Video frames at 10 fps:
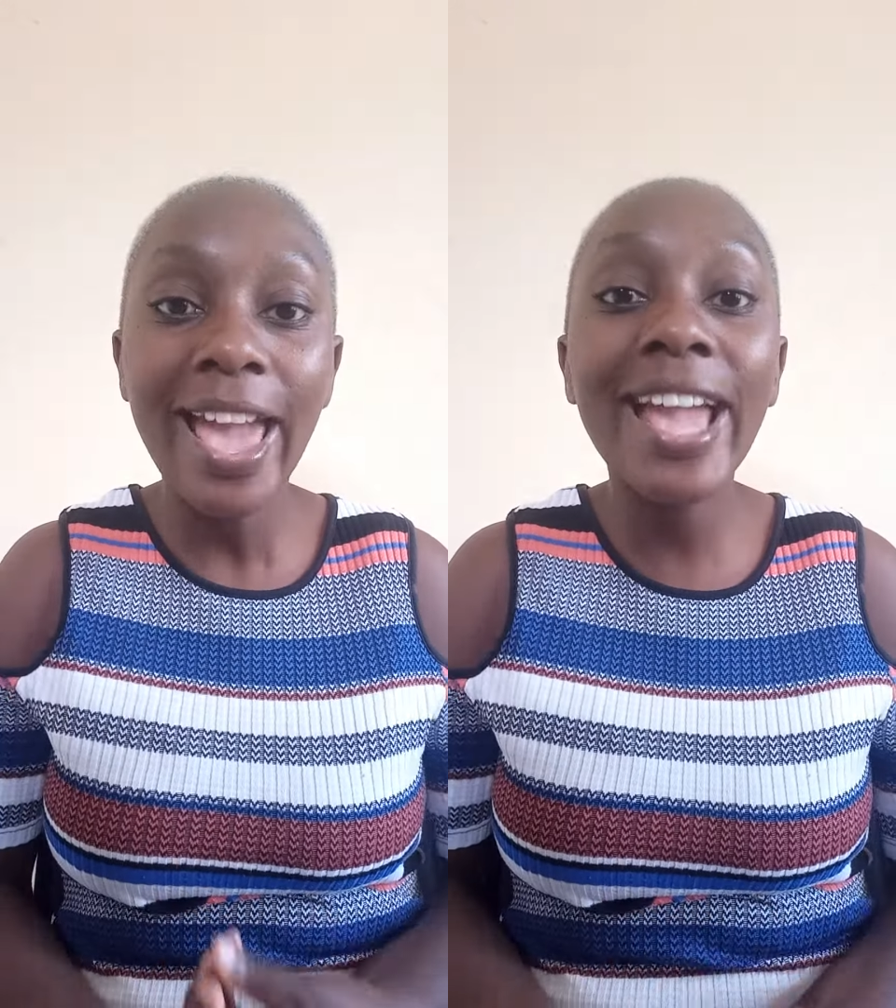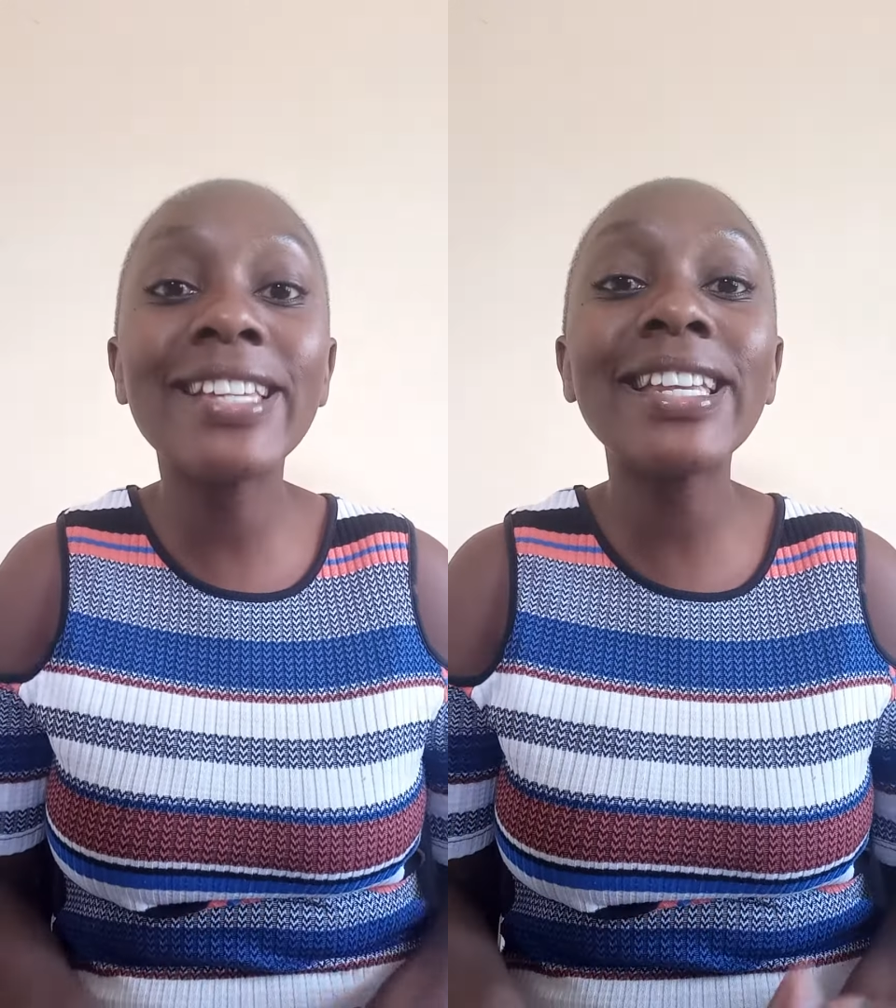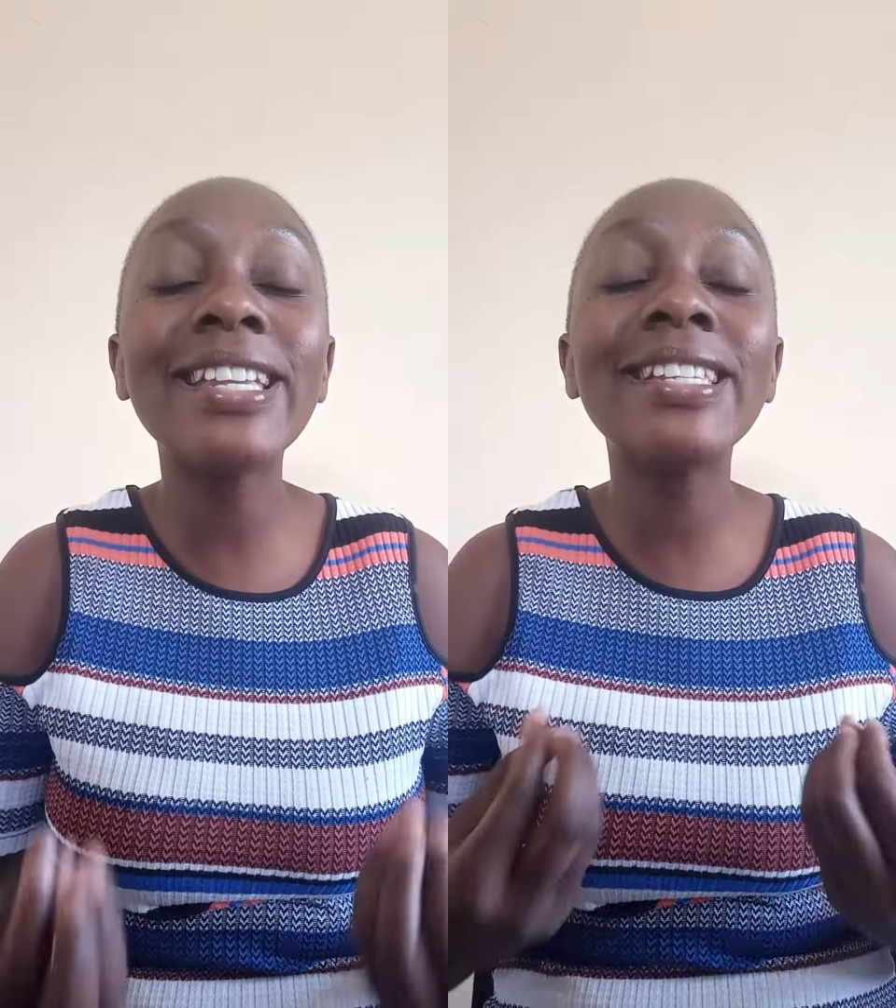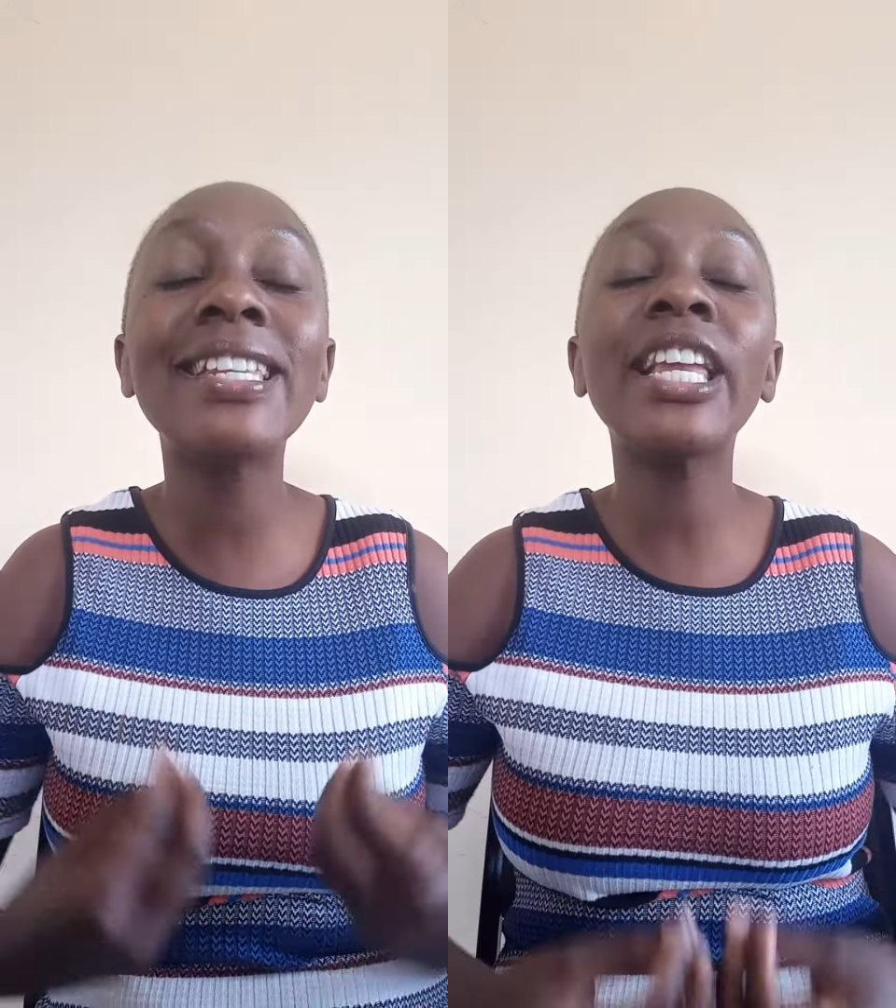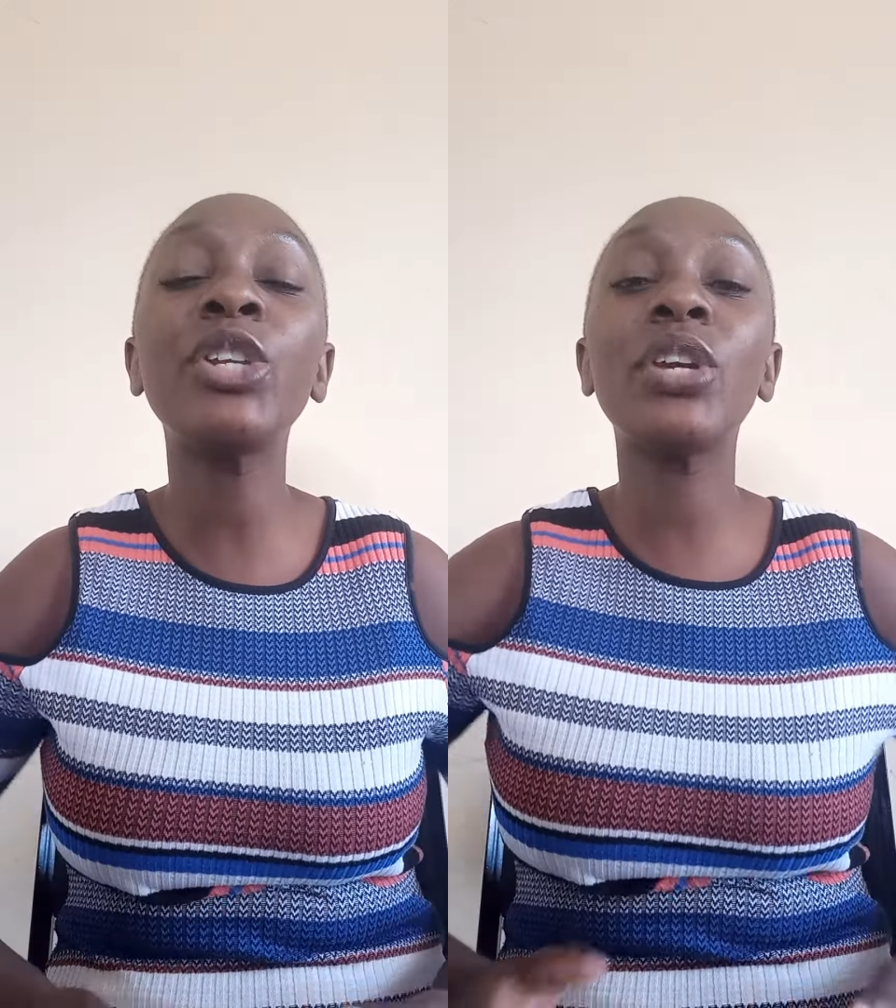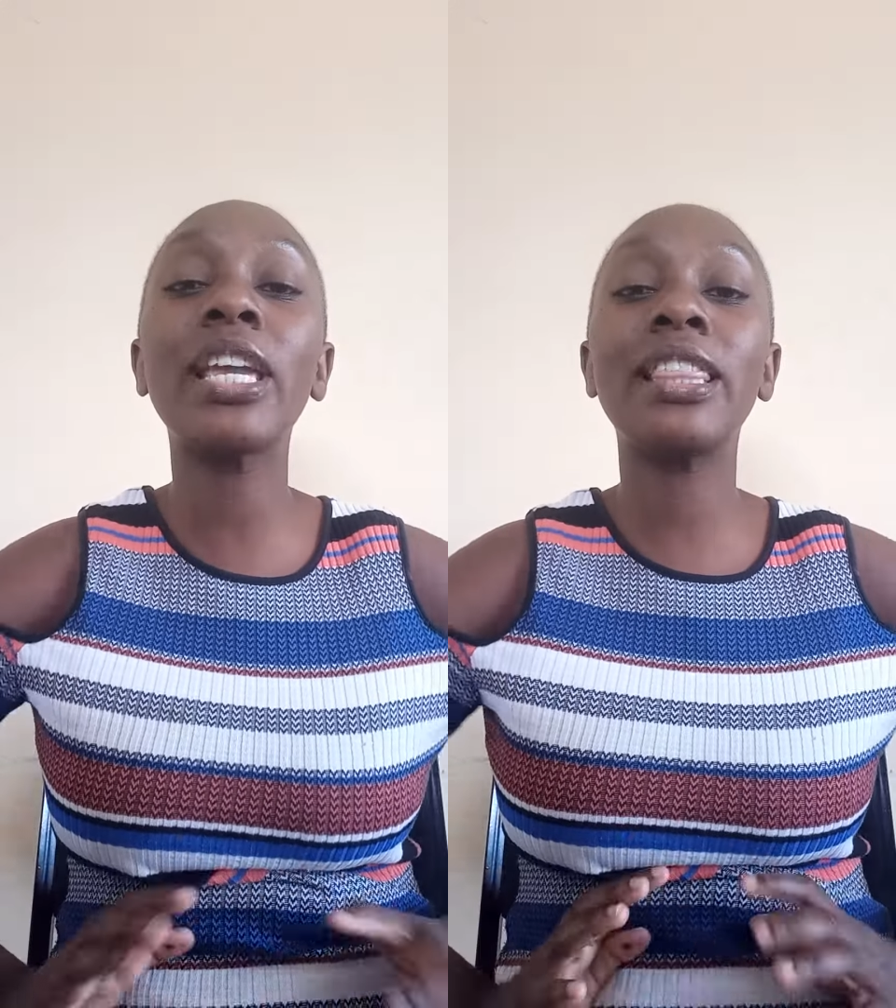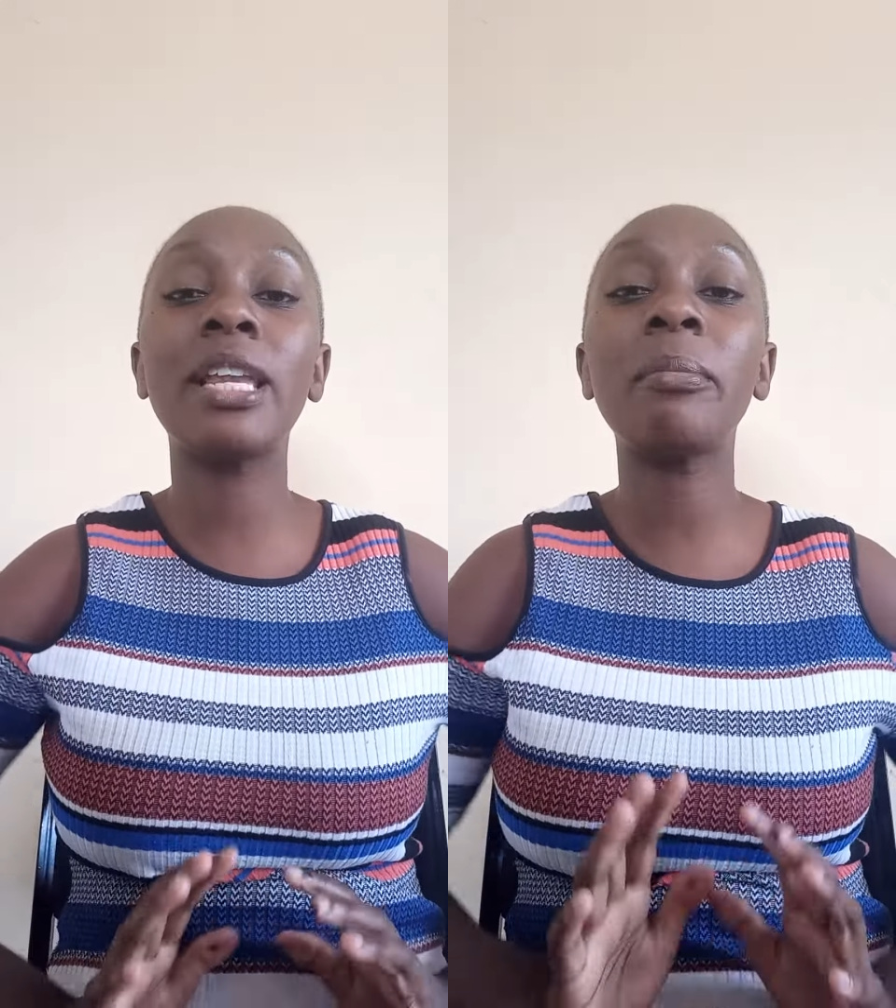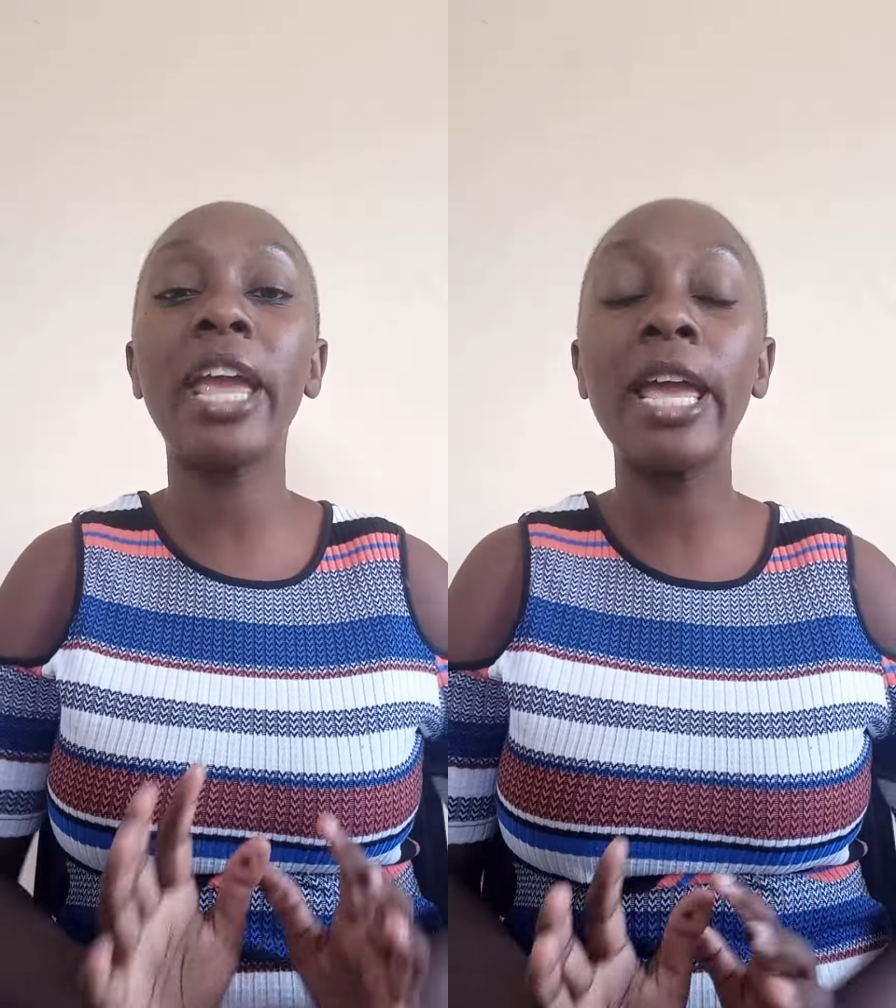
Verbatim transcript: and in turn you can then be